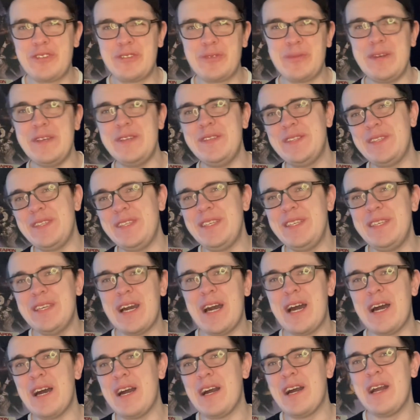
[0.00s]
Swayze
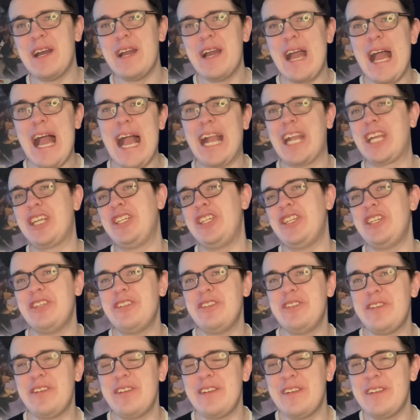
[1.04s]

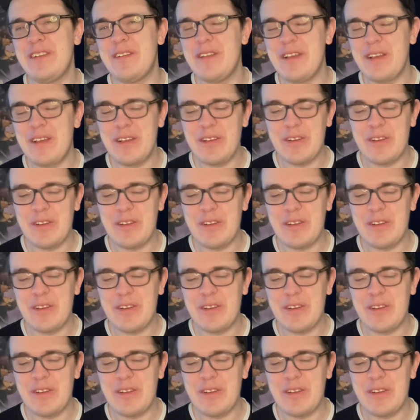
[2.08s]
action